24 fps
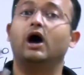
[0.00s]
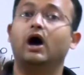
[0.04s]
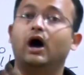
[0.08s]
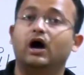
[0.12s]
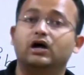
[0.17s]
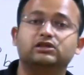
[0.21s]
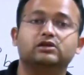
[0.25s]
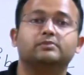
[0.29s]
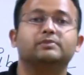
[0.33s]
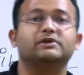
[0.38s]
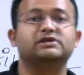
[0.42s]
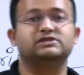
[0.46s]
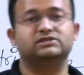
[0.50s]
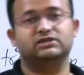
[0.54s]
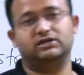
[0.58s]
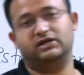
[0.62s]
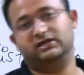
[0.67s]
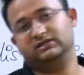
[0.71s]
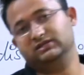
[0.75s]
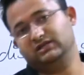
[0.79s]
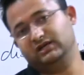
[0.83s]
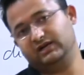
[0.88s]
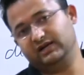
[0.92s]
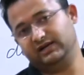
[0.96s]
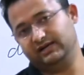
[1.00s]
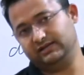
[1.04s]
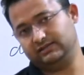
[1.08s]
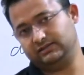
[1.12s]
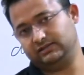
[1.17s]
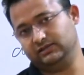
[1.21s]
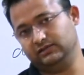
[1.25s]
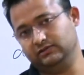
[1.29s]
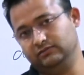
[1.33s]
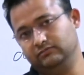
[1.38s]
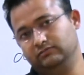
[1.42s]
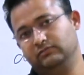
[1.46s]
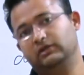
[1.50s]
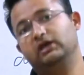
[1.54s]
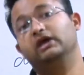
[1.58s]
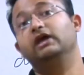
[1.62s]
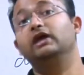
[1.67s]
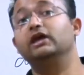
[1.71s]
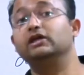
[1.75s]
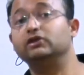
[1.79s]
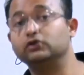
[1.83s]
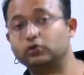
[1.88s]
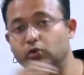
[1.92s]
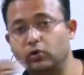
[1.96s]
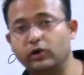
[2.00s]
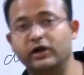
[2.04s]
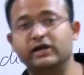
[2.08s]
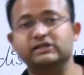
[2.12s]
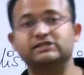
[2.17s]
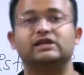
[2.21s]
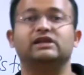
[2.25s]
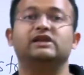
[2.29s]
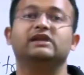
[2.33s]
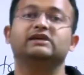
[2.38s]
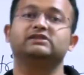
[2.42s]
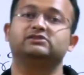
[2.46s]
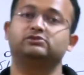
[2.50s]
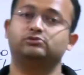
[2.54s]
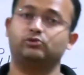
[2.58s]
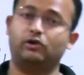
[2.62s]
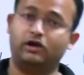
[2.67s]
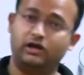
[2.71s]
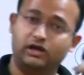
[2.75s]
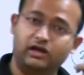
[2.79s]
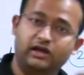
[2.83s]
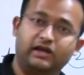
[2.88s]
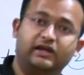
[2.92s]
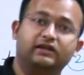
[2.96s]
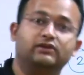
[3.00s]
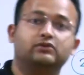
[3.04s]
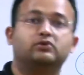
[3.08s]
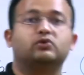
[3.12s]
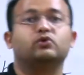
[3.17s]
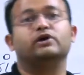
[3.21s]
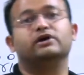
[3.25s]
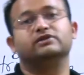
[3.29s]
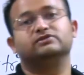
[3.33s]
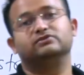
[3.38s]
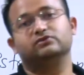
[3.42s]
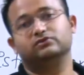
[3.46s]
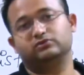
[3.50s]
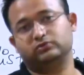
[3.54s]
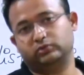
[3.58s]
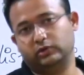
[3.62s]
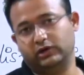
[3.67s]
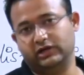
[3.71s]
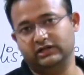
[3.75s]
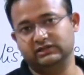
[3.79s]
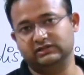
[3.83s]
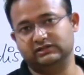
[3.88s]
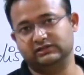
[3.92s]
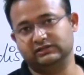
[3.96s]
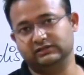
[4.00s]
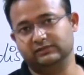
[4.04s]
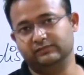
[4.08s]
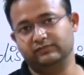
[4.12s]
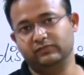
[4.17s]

earth pressure at the rest in cohesion less soil in cohesive soils